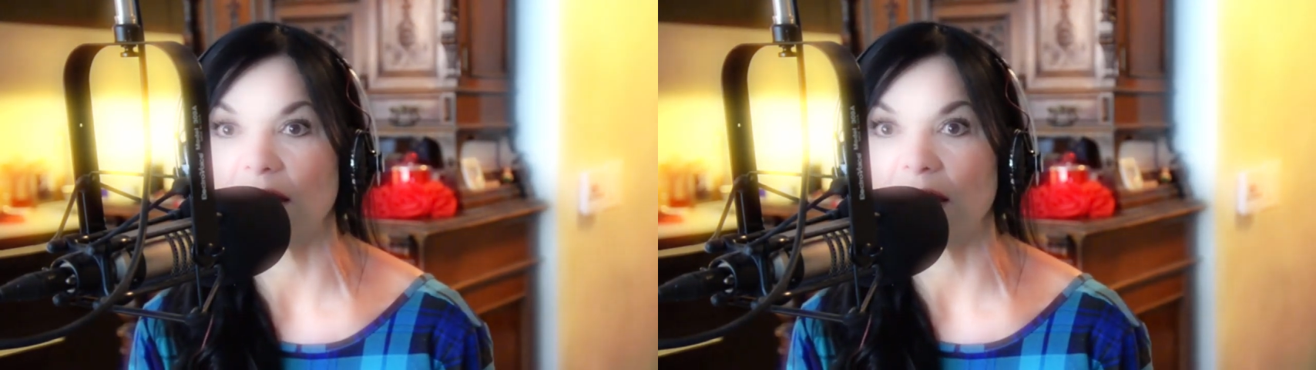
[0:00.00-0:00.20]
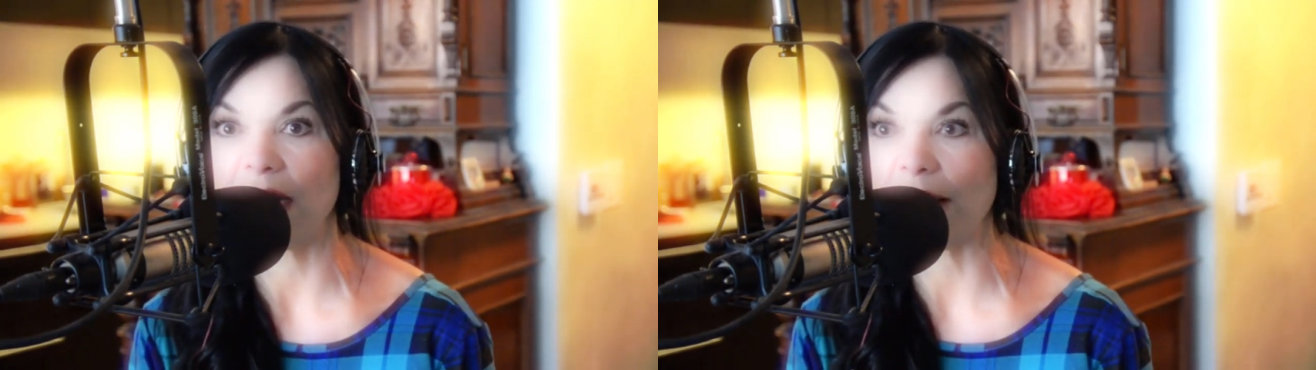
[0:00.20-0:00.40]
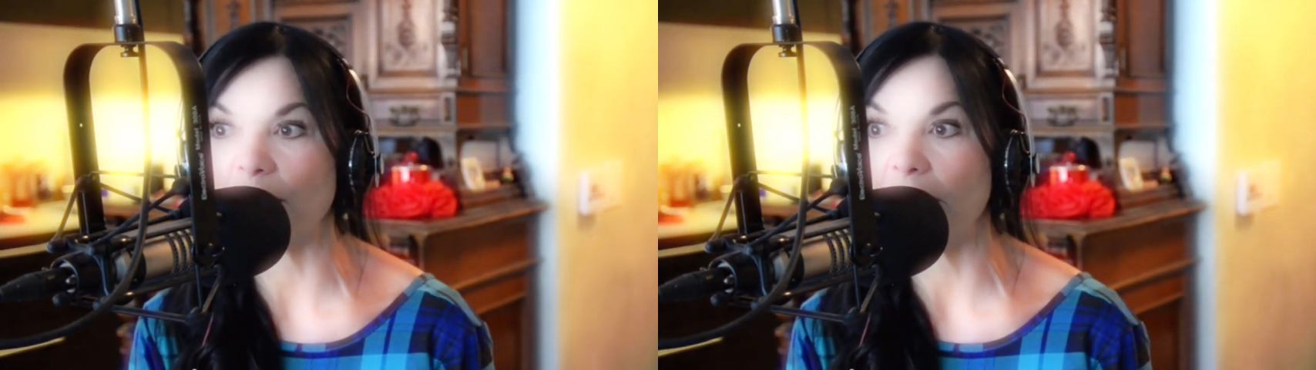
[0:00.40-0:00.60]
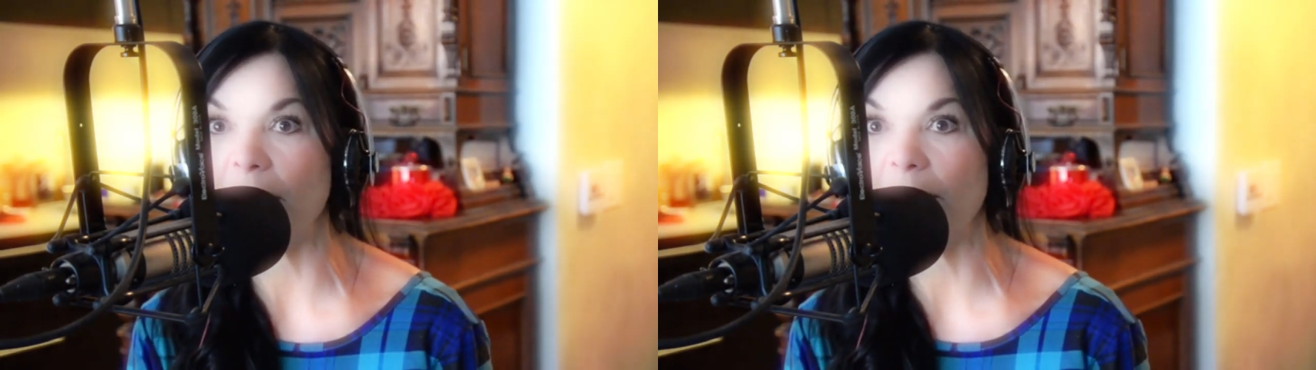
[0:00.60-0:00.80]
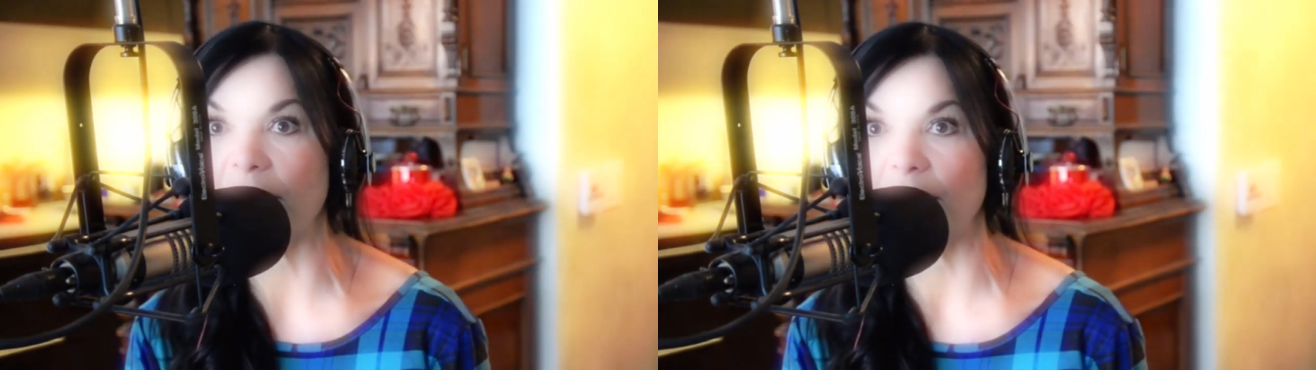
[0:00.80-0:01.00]
I
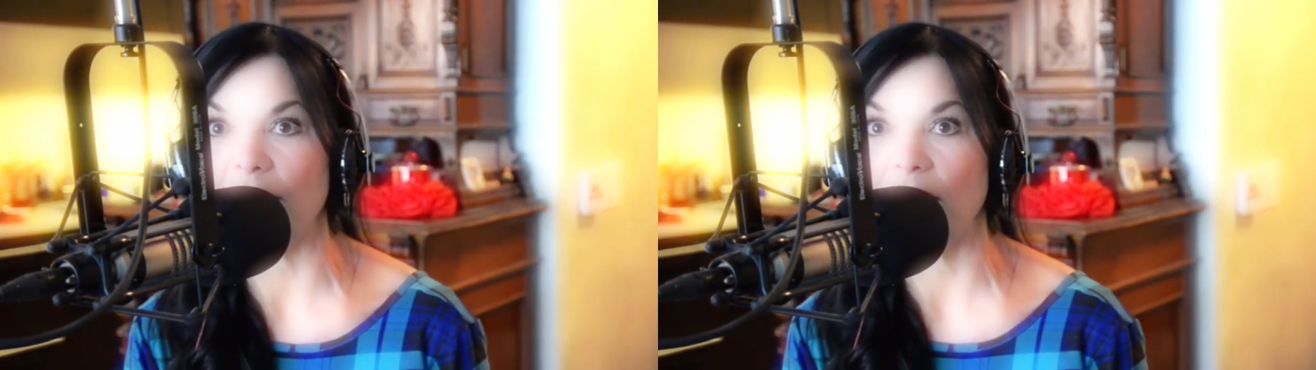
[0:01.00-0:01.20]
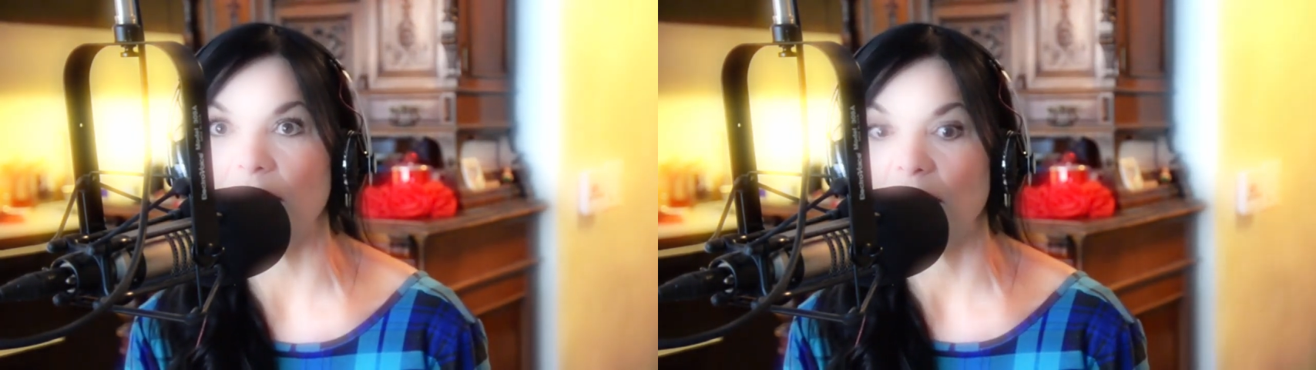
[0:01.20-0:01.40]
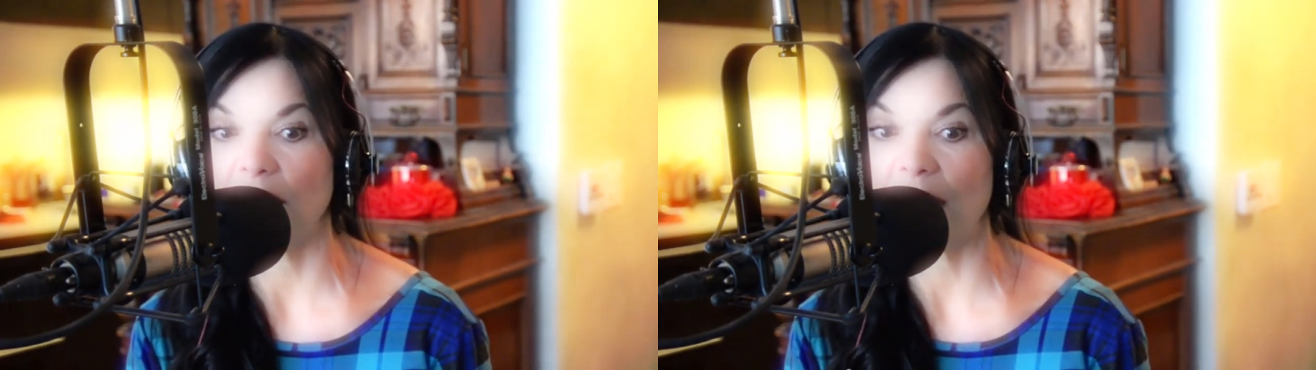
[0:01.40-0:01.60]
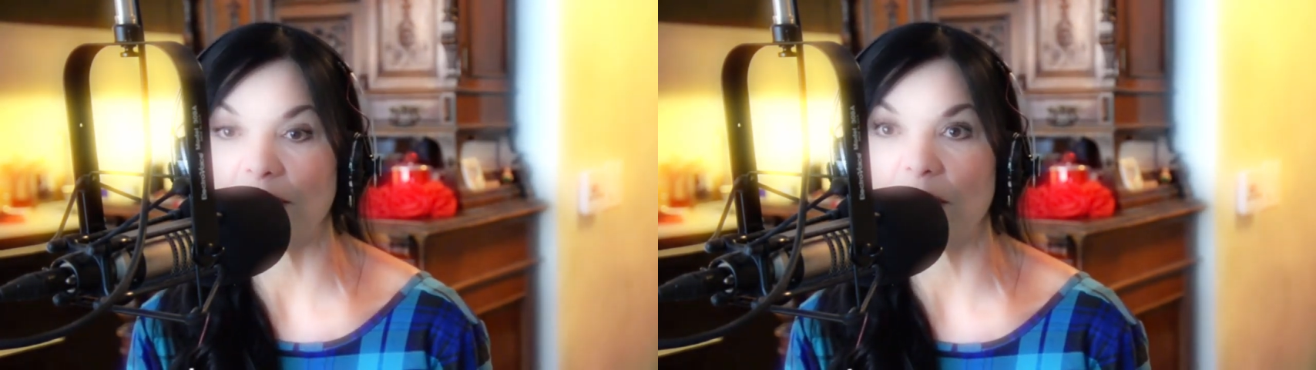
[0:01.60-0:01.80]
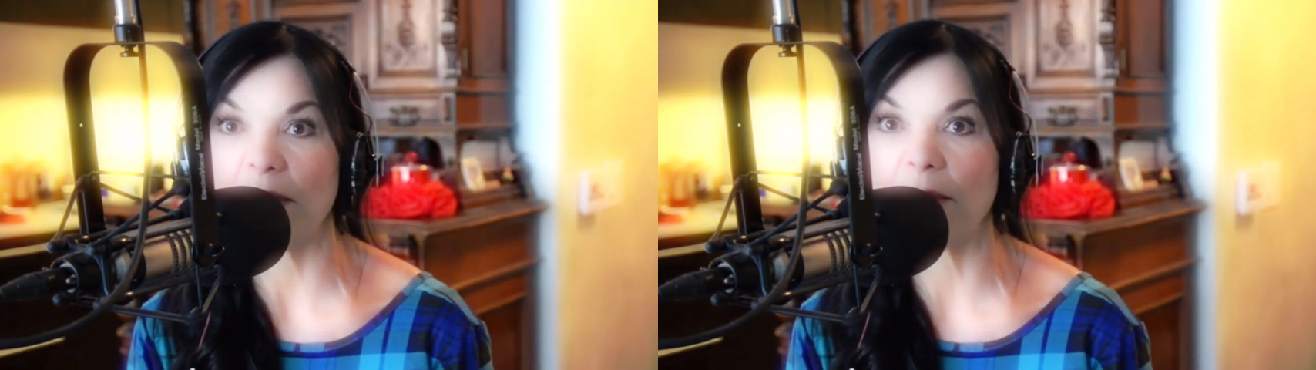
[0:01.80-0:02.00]
remember
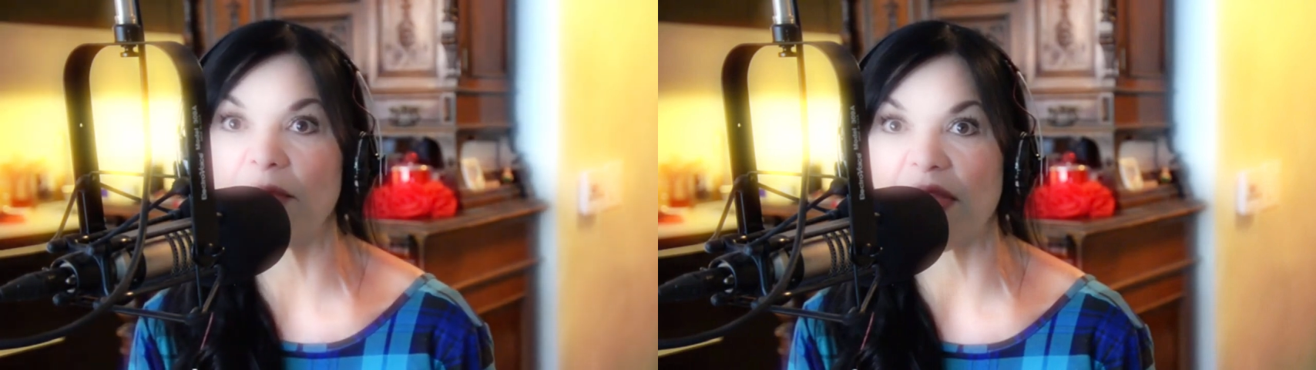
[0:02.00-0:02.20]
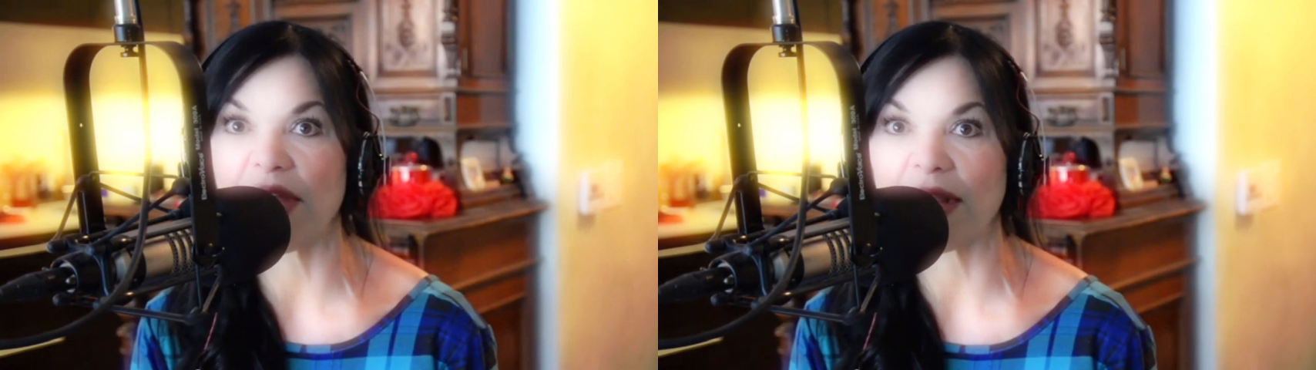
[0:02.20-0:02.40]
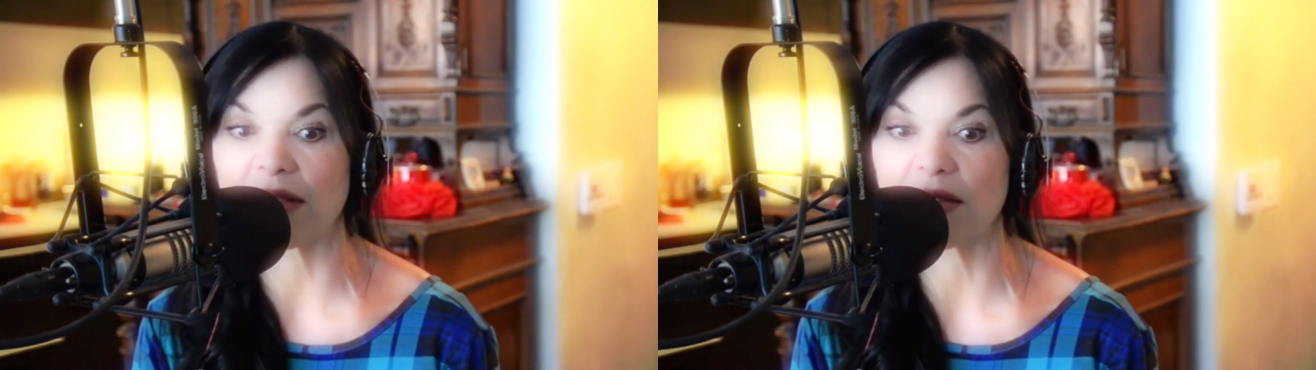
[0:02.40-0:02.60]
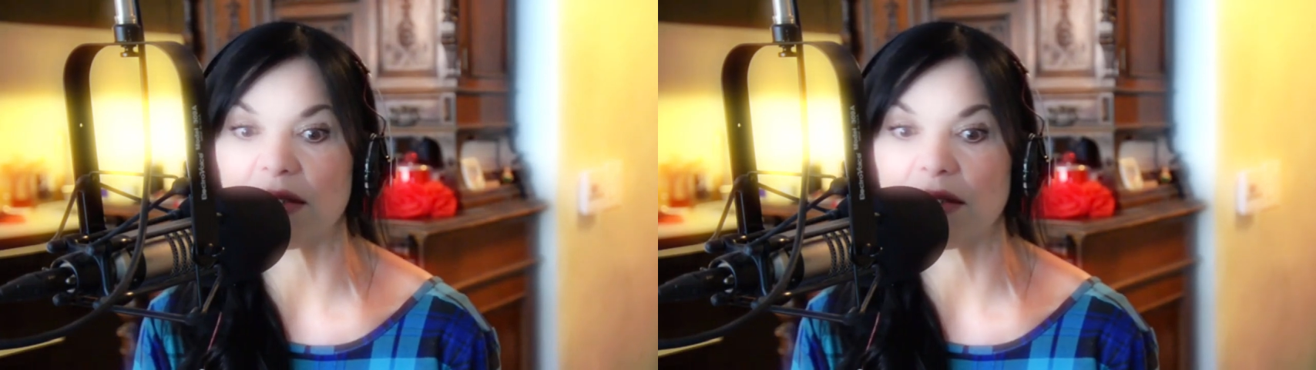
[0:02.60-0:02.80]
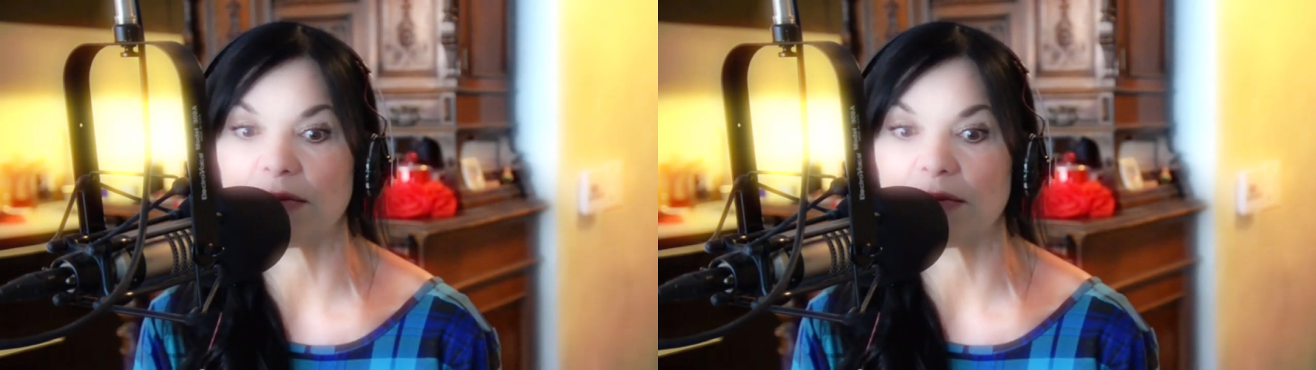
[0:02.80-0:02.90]
things.